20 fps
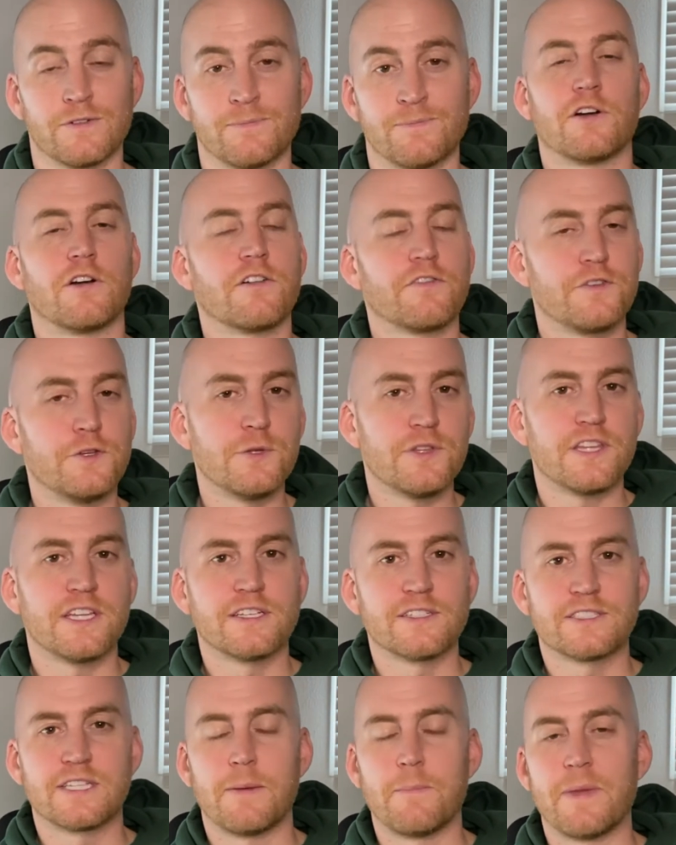There are a few
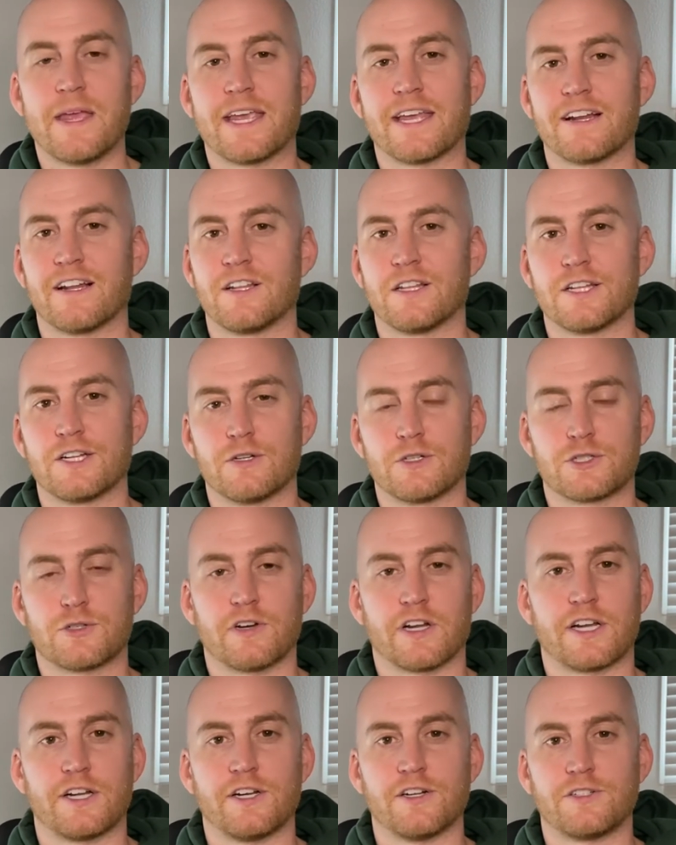things that make it a little
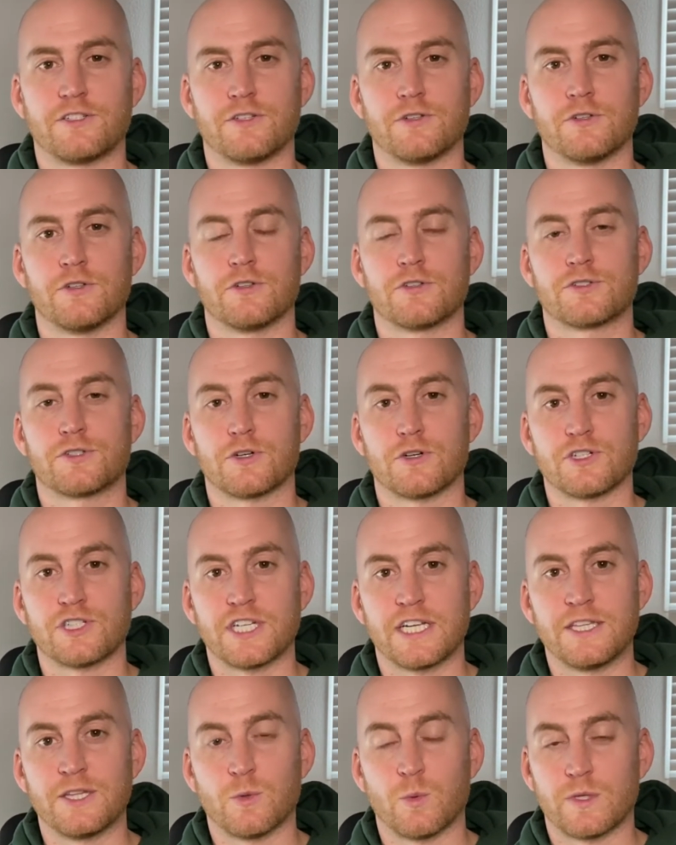trickier to search
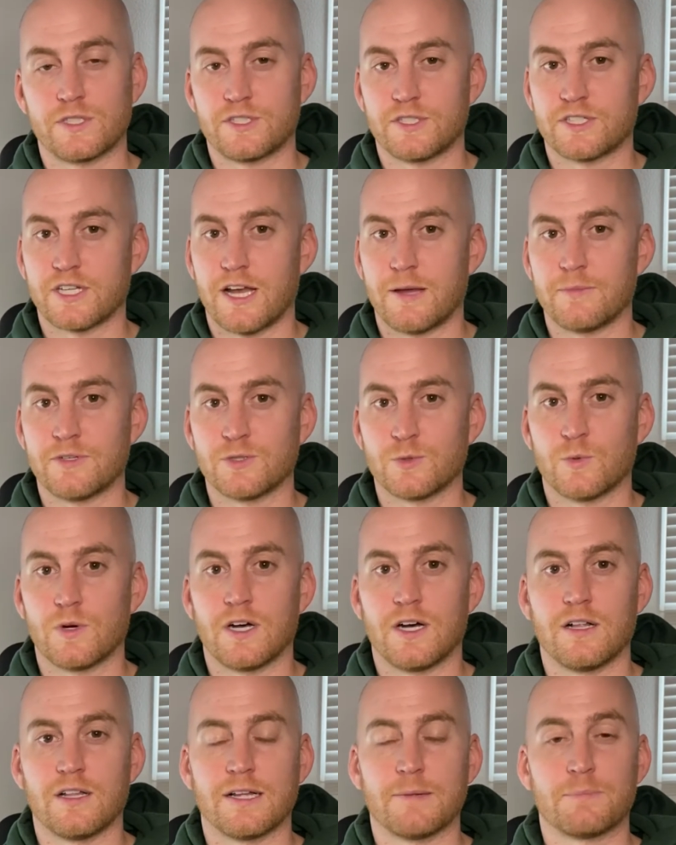in the wintertime as
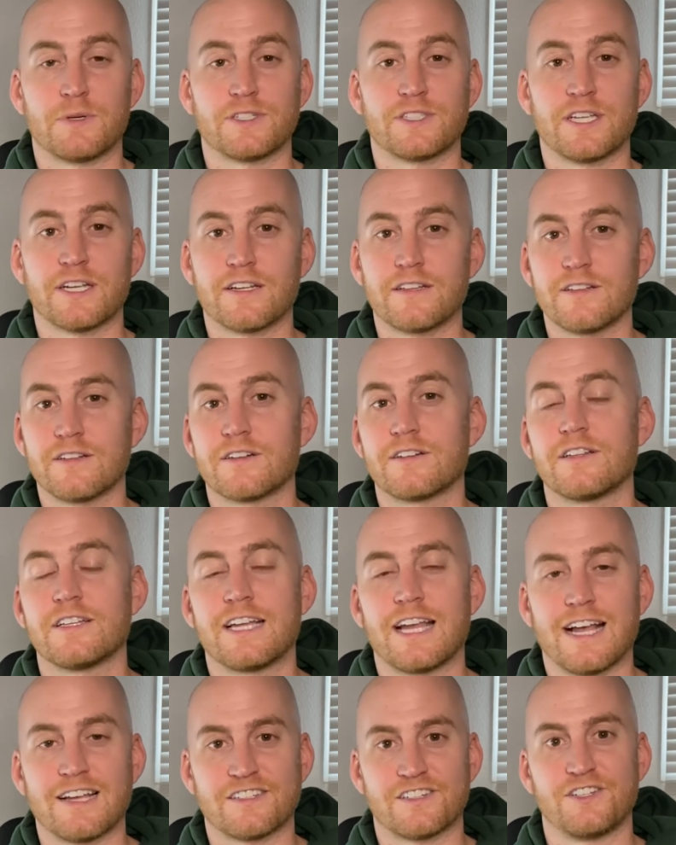well, and particularly
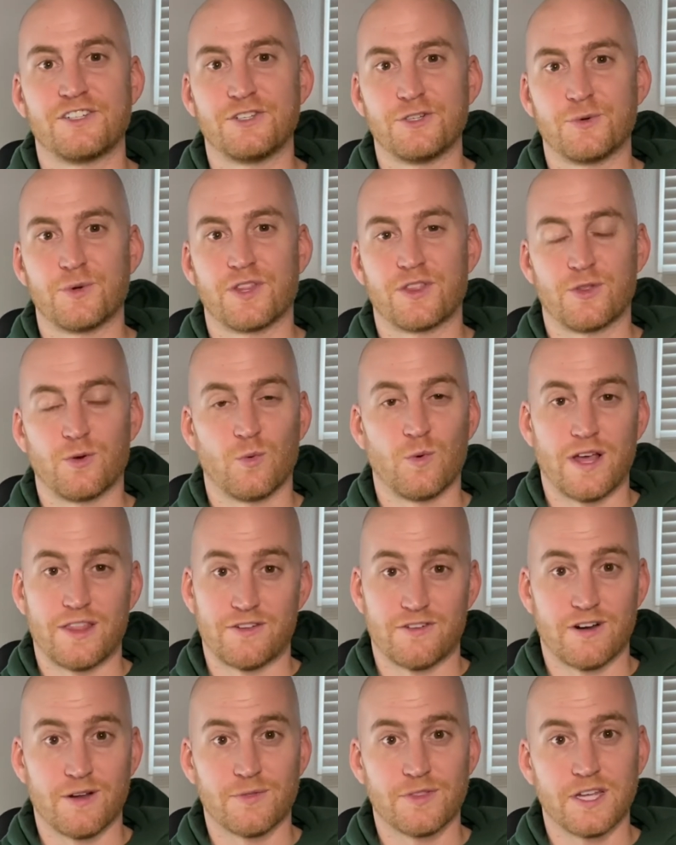has to do with the
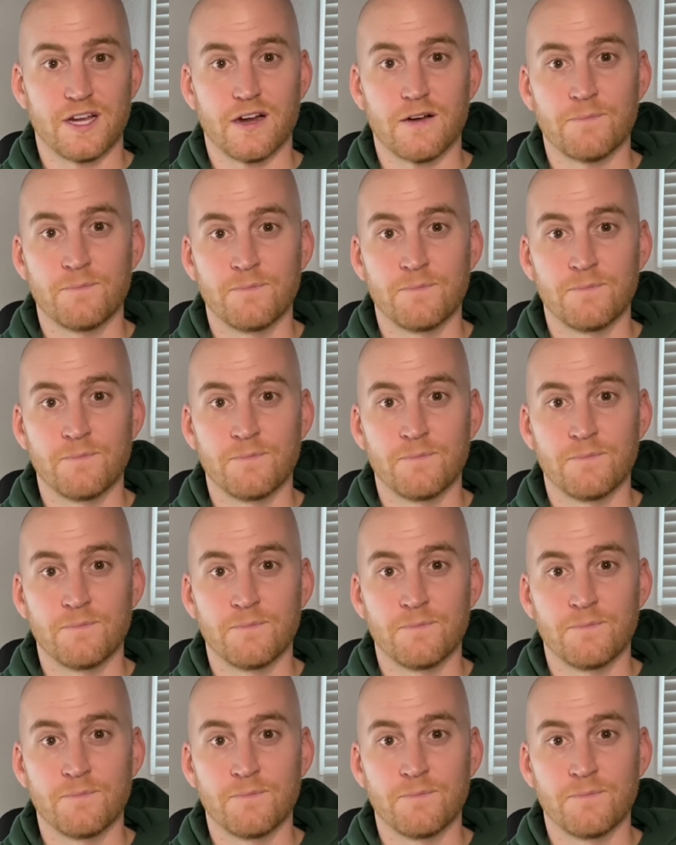weather out there.